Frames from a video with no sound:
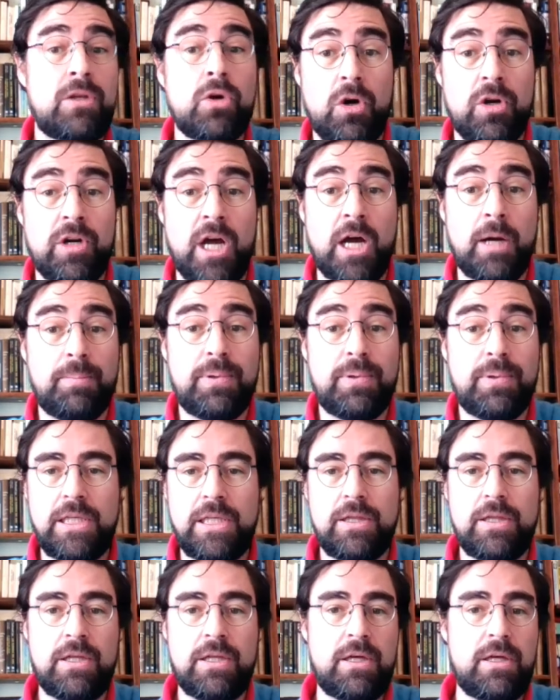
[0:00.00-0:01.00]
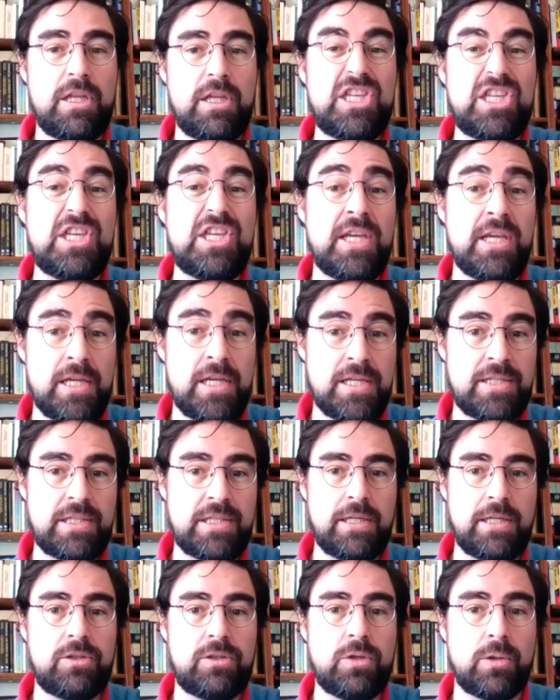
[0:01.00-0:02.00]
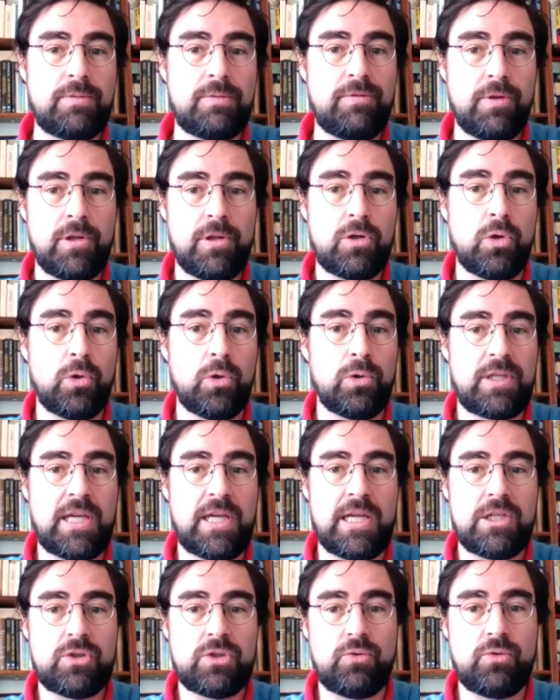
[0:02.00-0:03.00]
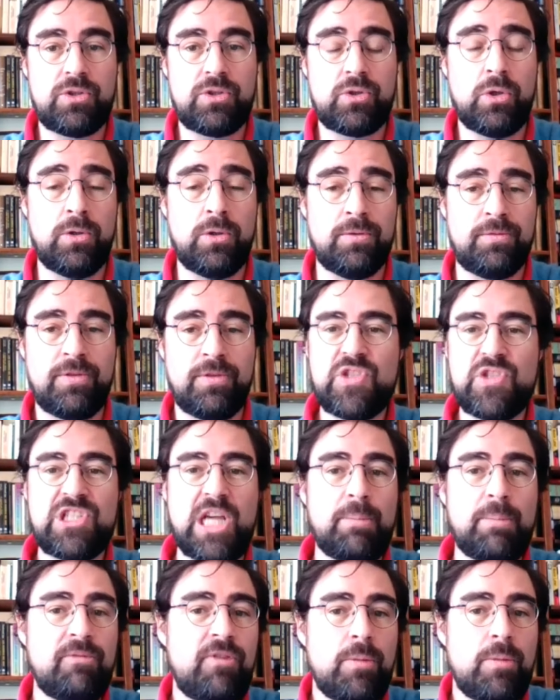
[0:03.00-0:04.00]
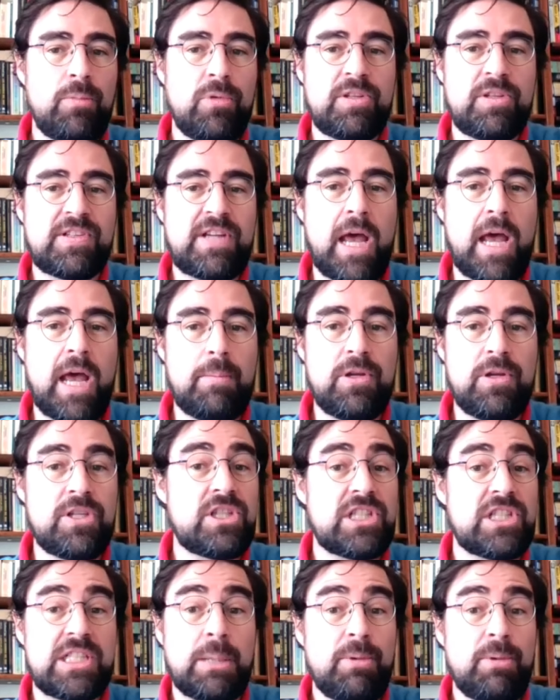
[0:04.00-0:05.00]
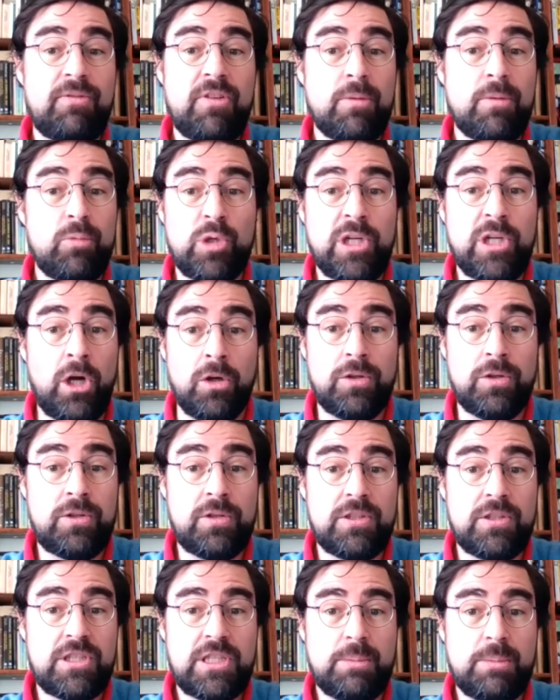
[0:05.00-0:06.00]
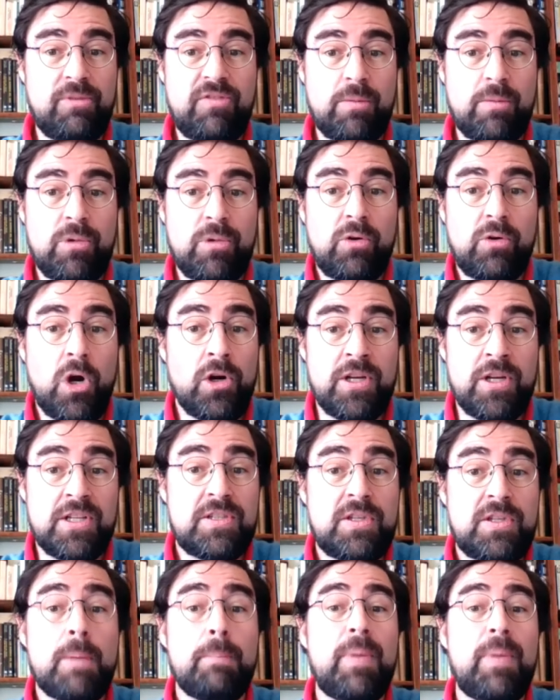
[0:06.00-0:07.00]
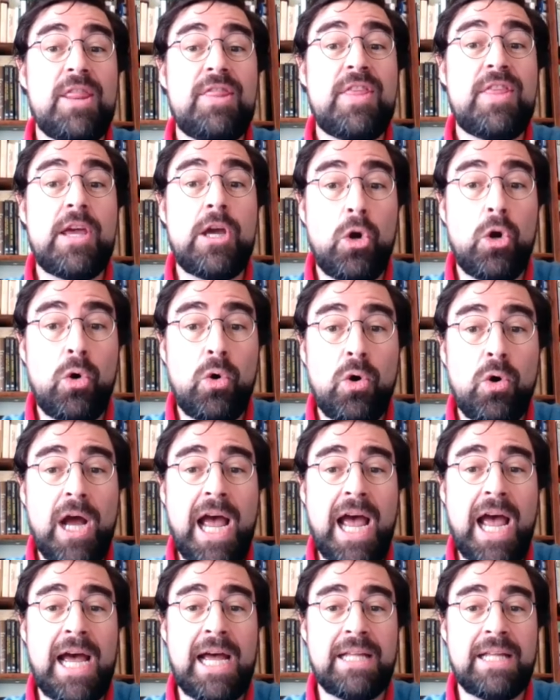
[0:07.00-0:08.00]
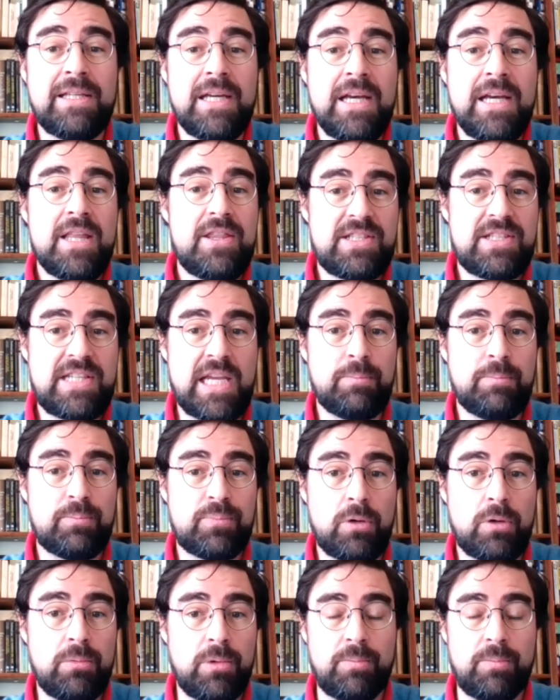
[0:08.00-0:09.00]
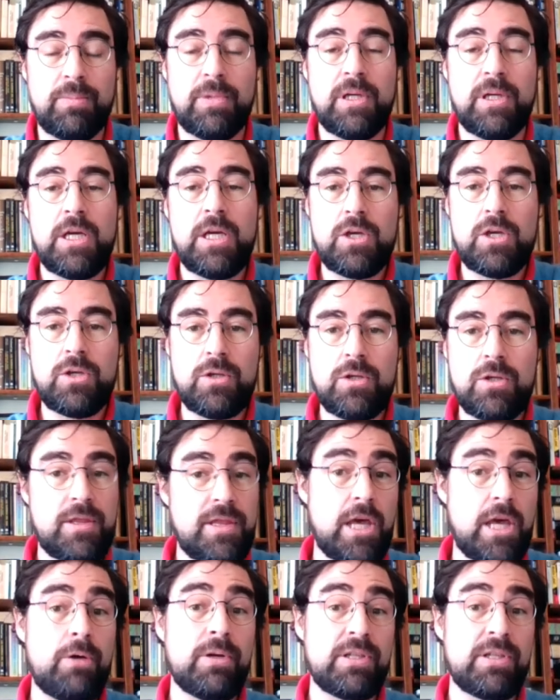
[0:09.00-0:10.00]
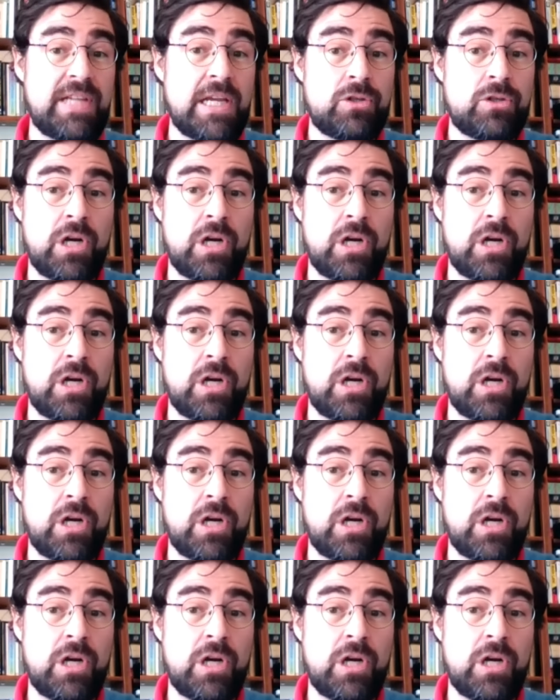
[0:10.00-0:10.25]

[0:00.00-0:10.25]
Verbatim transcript: had gone up in the years that it took for the court case to resolve. Some of them were scammers, some of them were not, some of them were honest, but they all had the same problem. They were